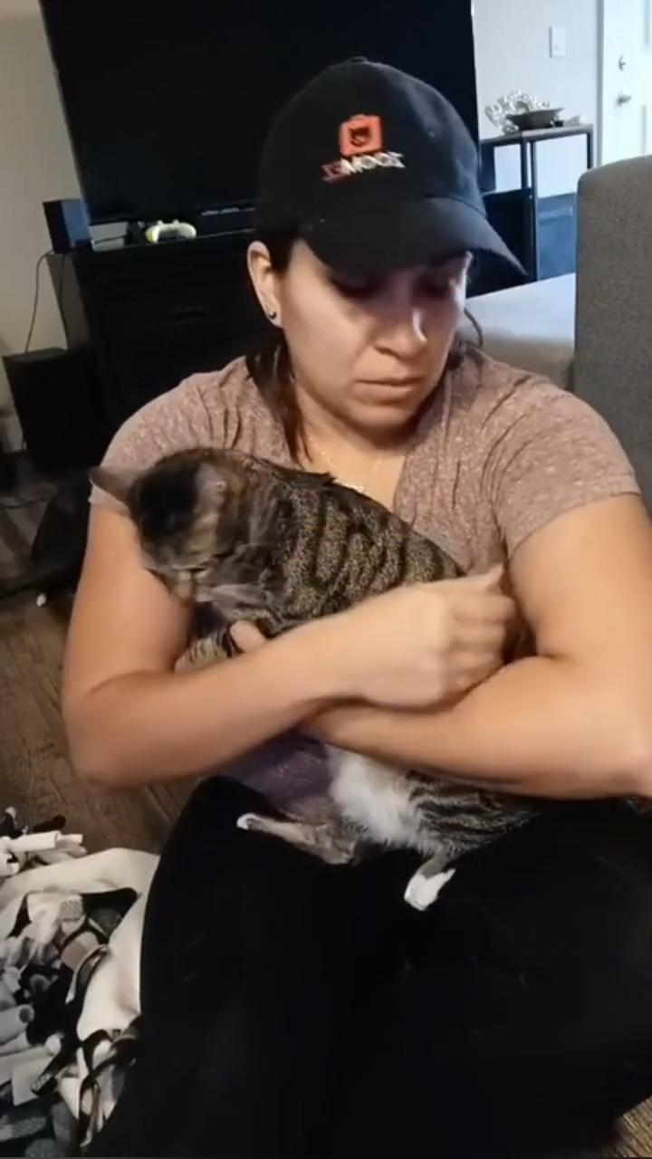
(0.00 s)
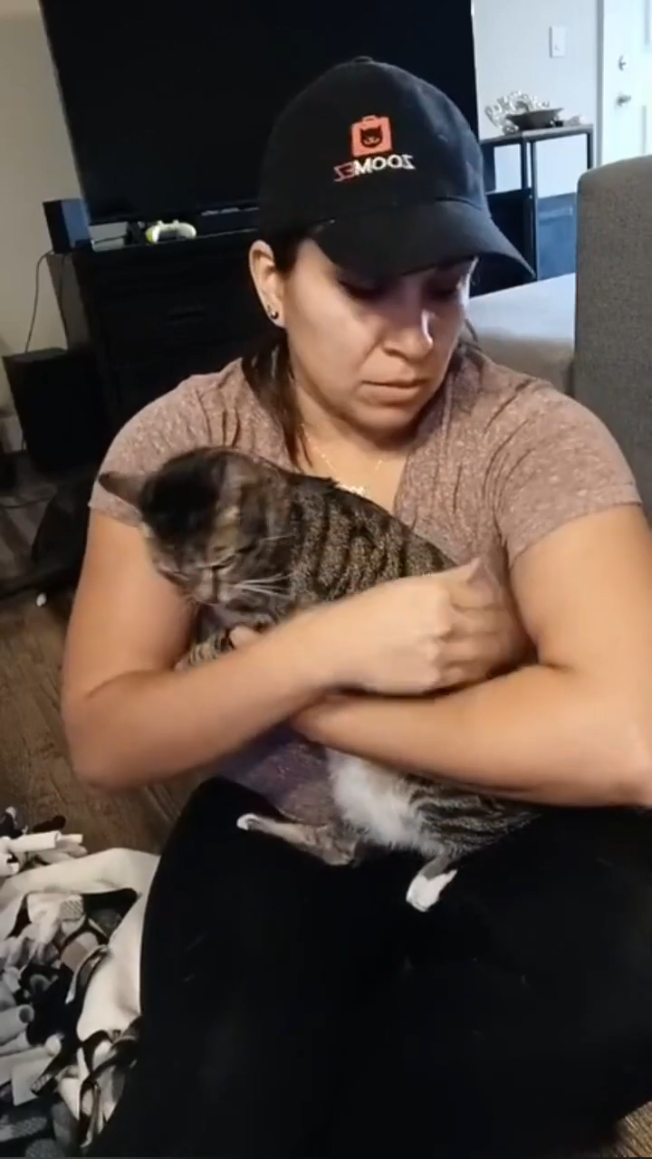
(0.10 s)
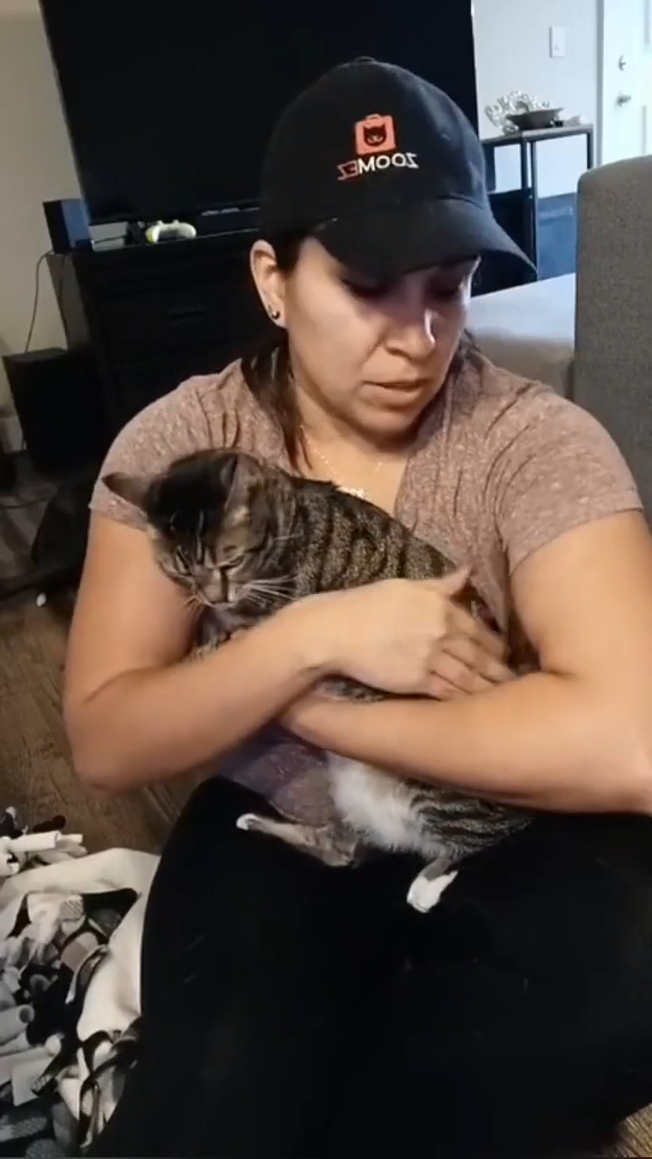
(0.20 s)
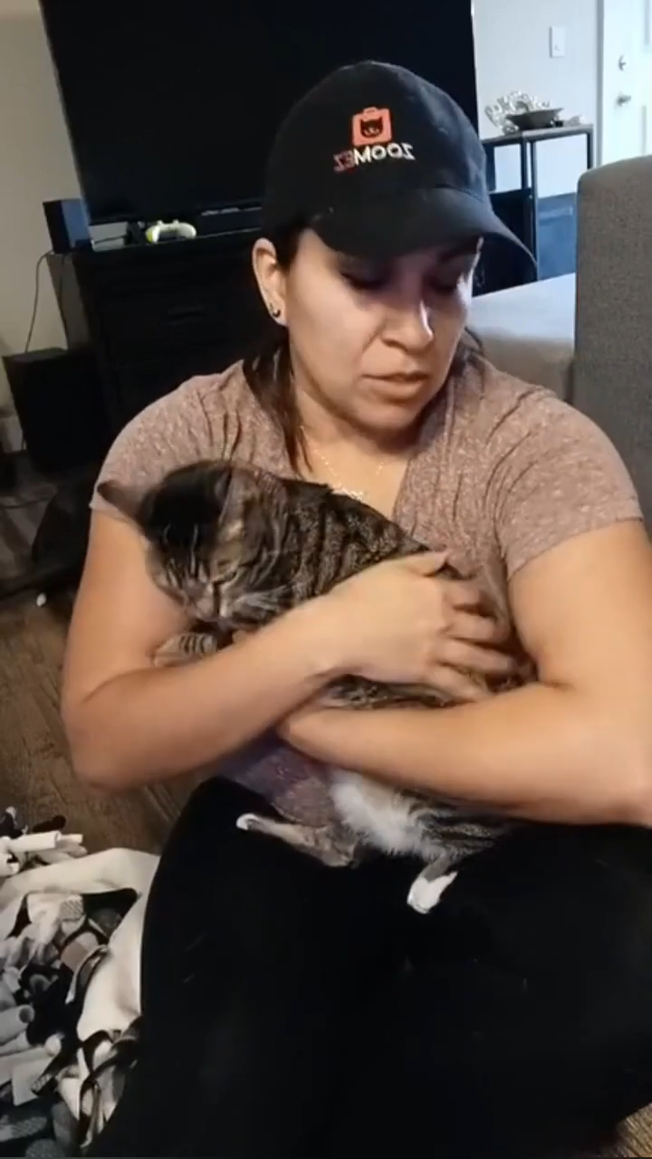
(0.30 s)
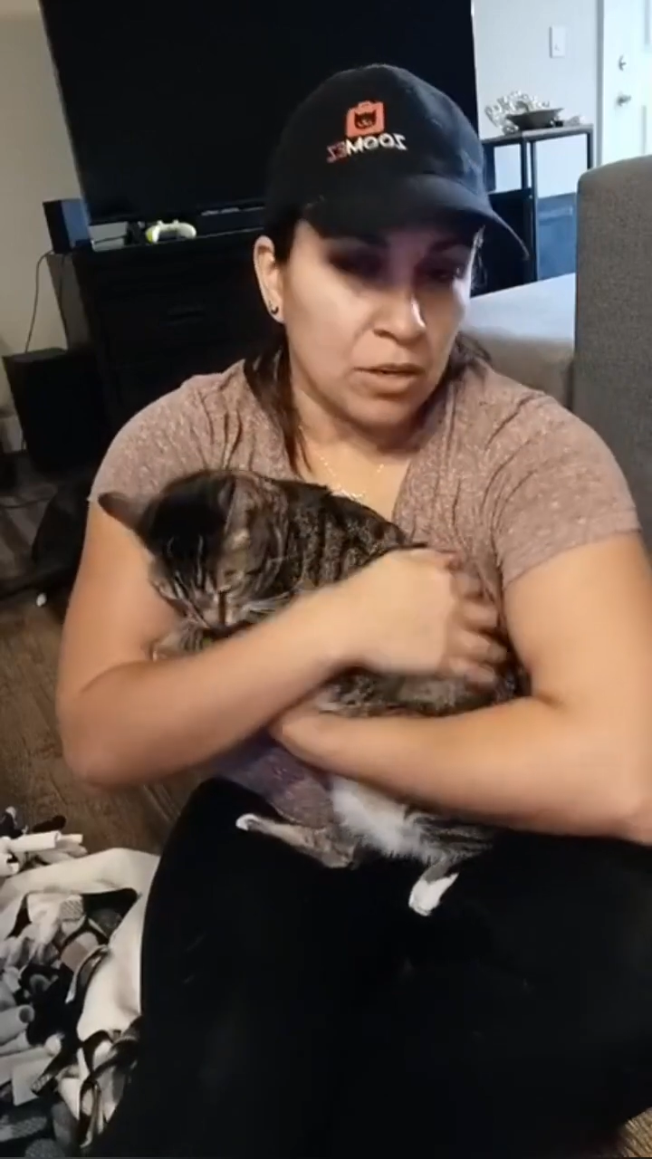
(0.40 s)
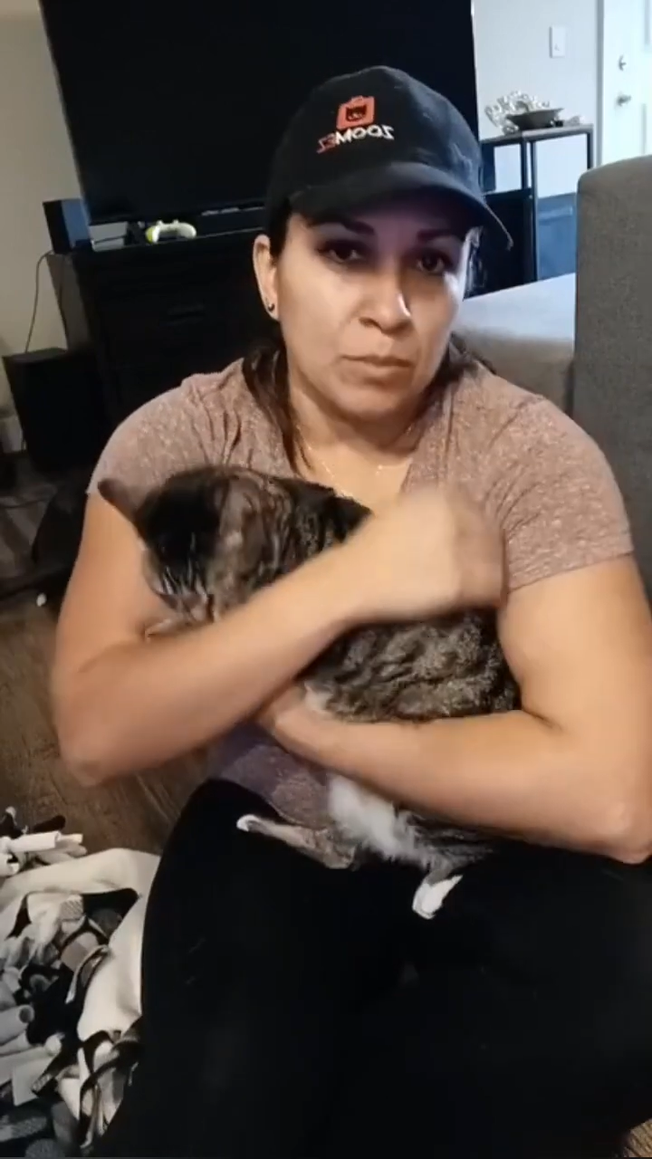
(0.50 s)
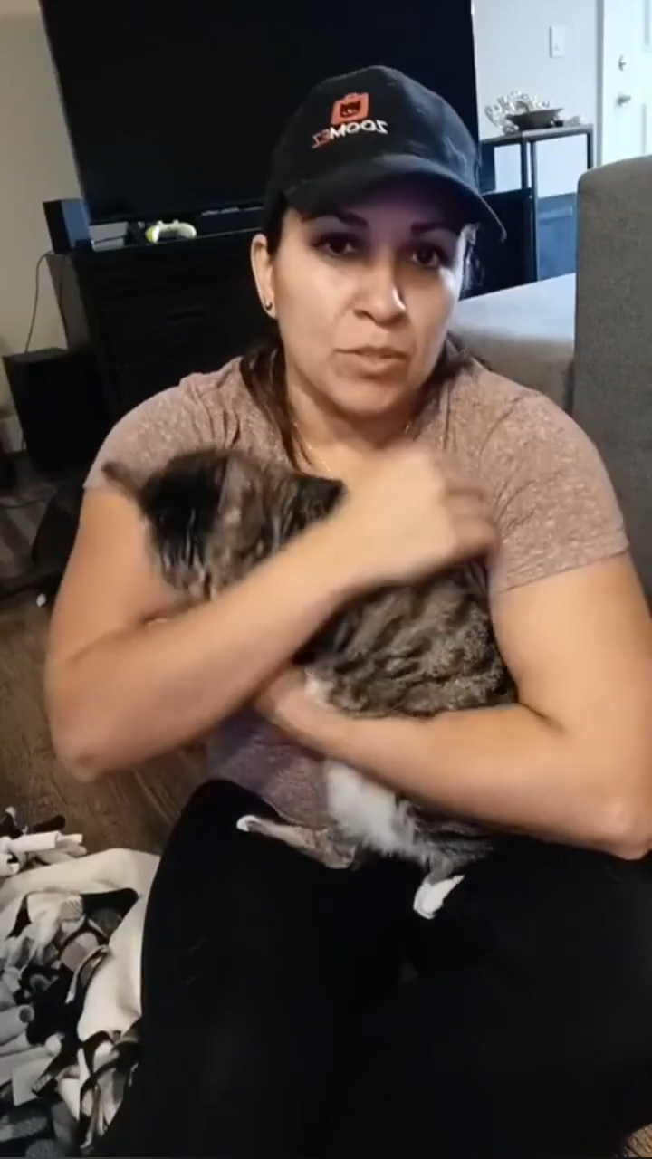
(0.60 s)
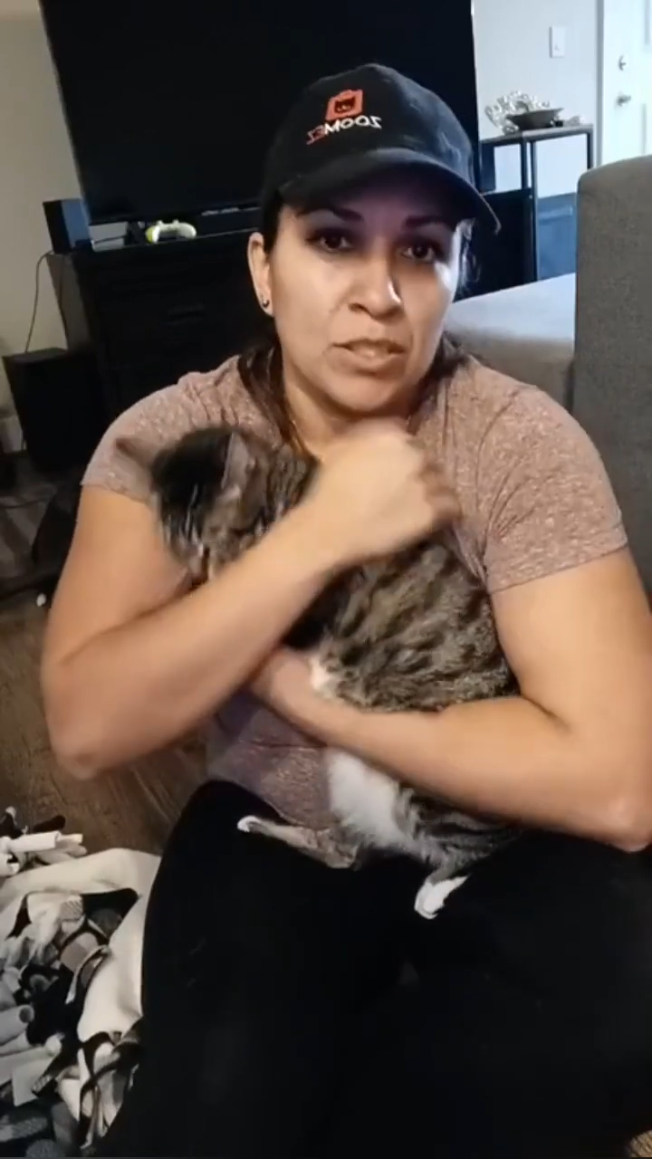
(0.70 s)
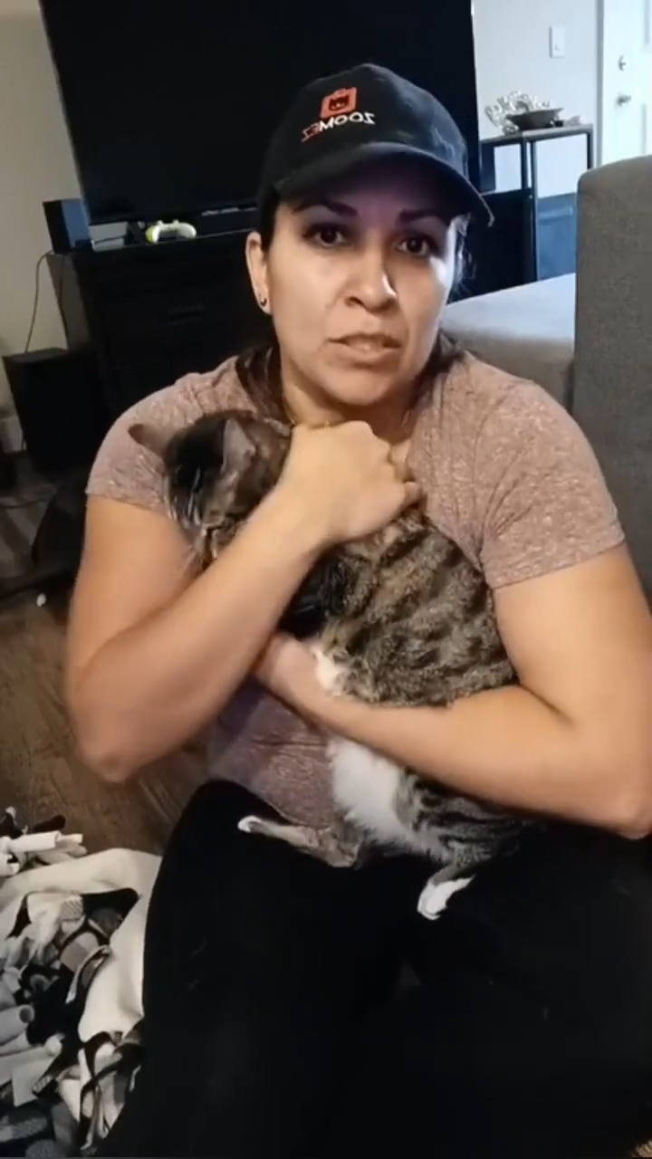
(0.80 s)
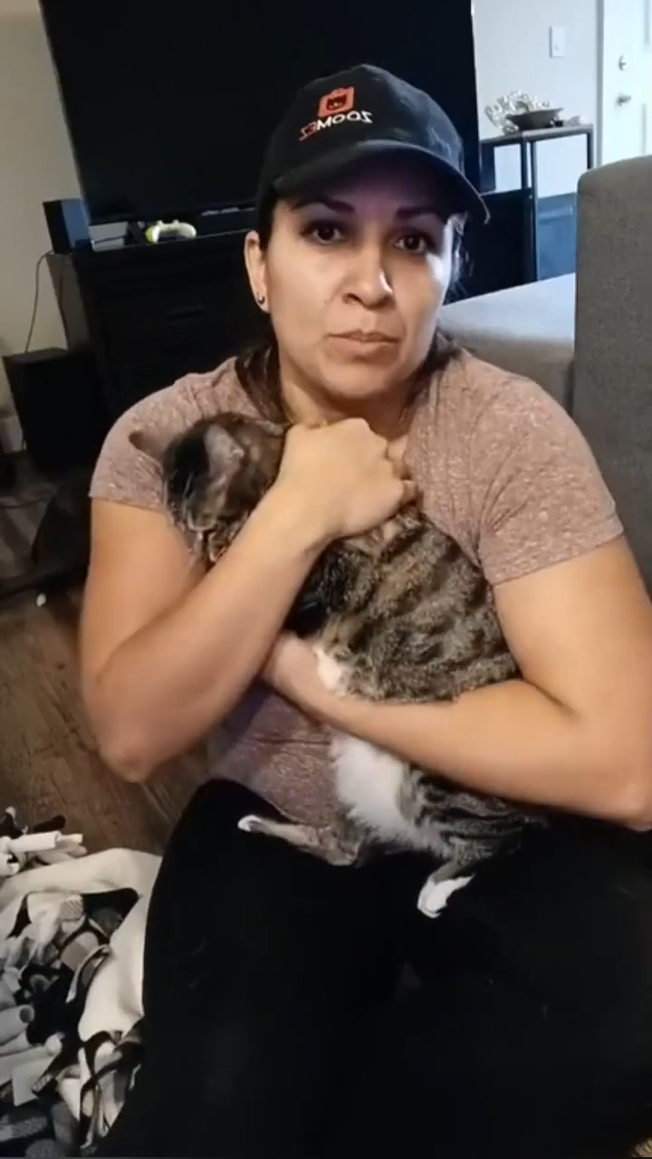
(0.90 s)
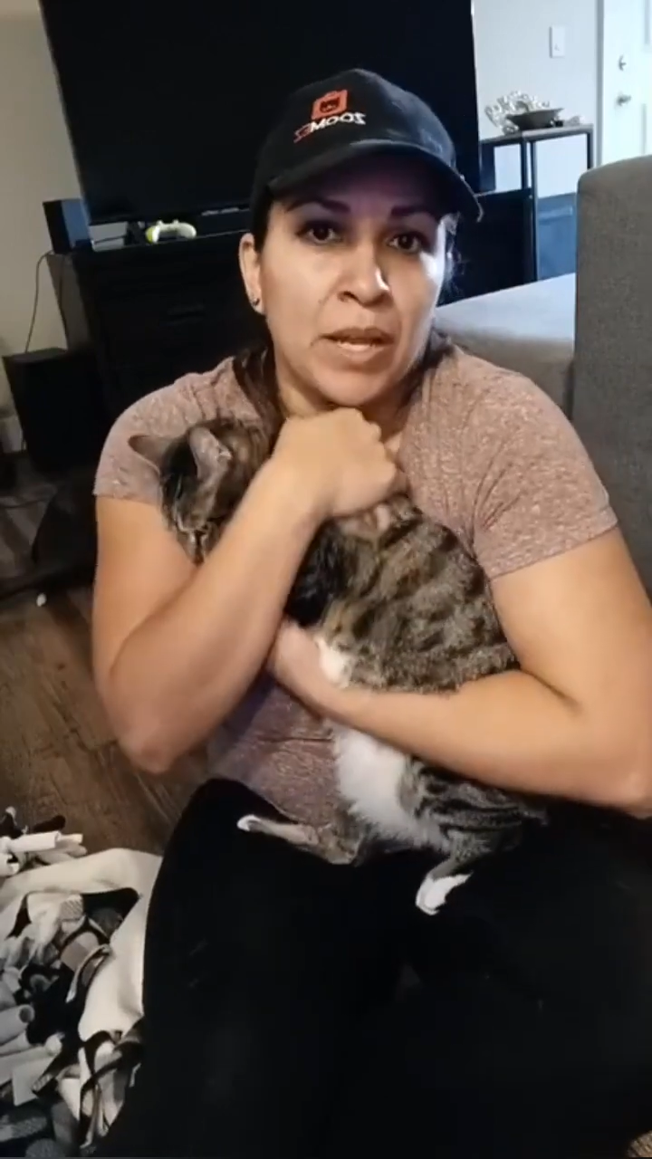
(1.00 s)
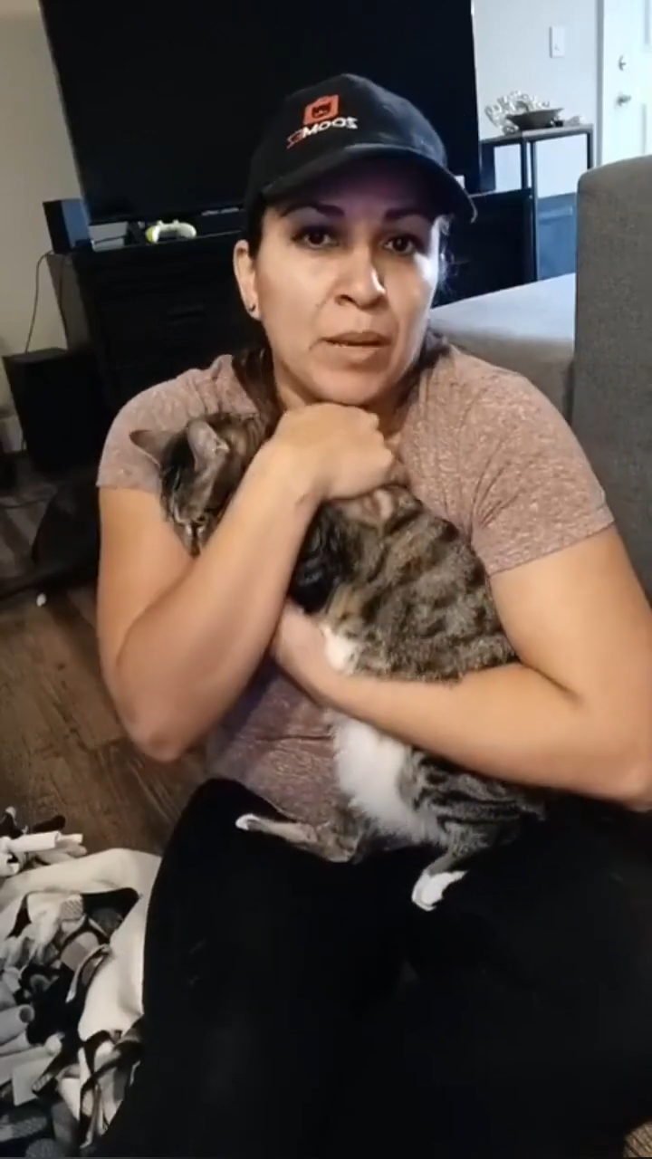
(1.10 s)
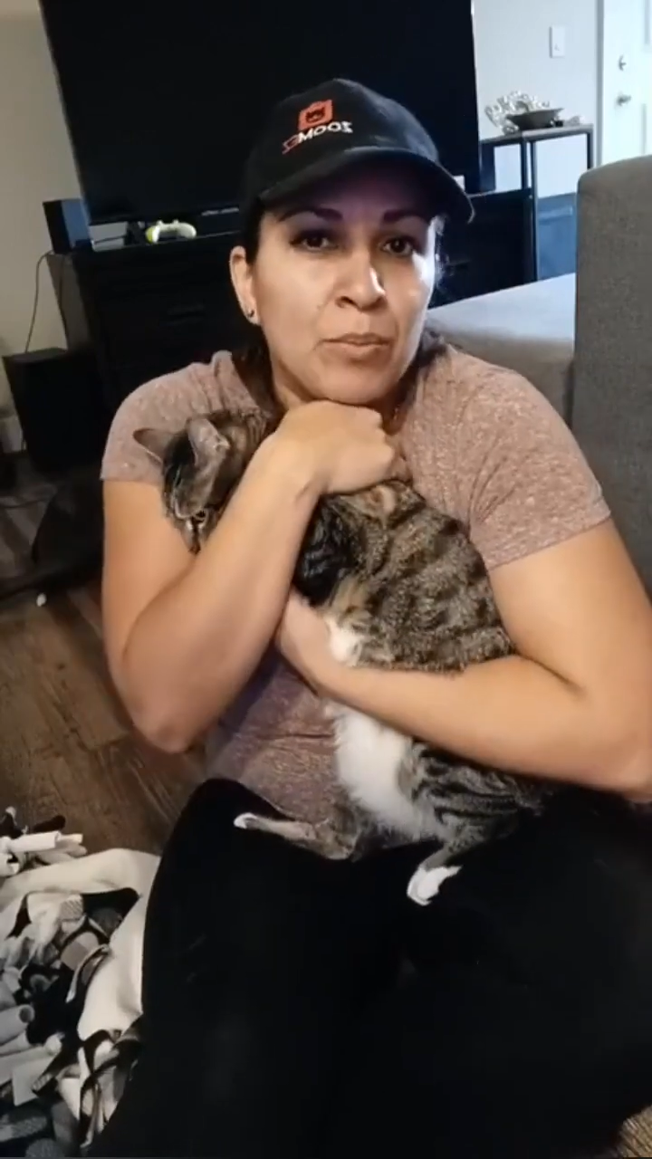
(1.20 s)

This arm is just applying